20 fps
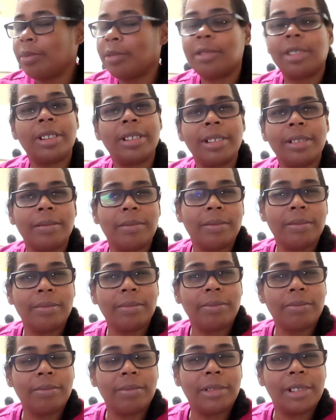right?
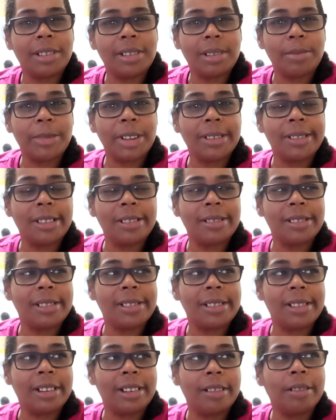Does that make
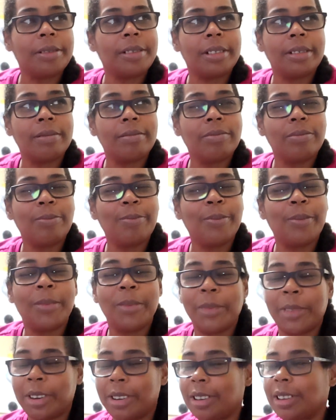sense? I don't know.
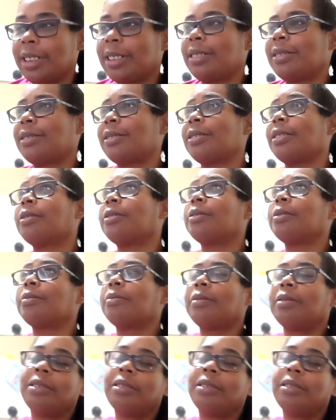All right, so